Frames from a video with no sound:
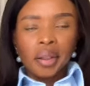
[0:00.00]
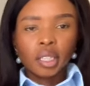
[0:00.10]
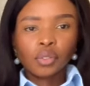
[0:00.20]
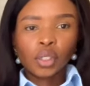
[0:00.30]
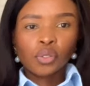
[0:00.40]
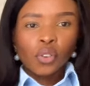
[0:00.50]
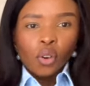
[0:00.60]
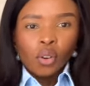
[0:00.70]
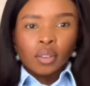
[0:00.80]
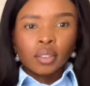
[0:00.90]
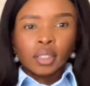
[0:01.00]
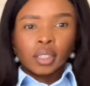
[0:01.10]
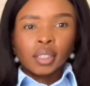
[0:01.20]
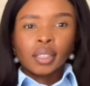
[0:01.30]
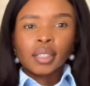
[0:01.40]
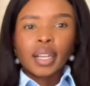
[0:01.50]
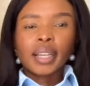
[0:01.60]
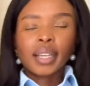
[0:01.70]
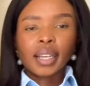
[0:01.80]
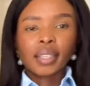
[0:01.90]
Even for... Hi,
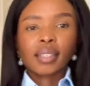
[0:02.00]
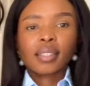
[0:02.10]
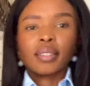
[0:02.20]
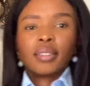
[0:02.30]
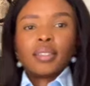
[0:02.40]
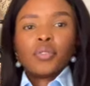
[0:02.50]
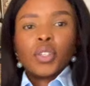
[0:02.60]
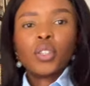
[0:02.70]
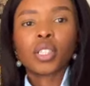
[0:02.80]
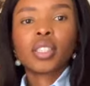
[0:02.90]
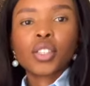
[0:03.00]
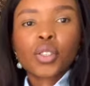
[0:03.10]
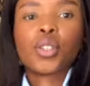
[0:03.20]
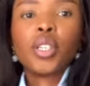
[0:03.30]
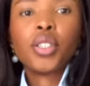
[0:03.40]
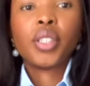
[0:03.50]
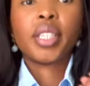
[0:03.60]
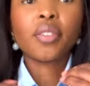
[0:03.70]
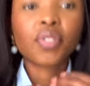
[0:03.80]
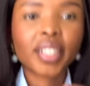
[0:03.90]
guys. If you look this good, you're
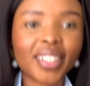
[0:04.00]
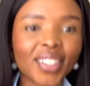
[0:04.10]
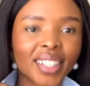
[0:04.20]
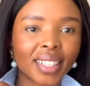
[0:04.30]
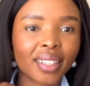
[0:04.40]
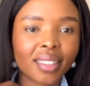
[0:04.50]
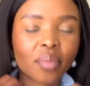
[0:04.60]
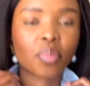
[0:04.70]
definitely gonna get that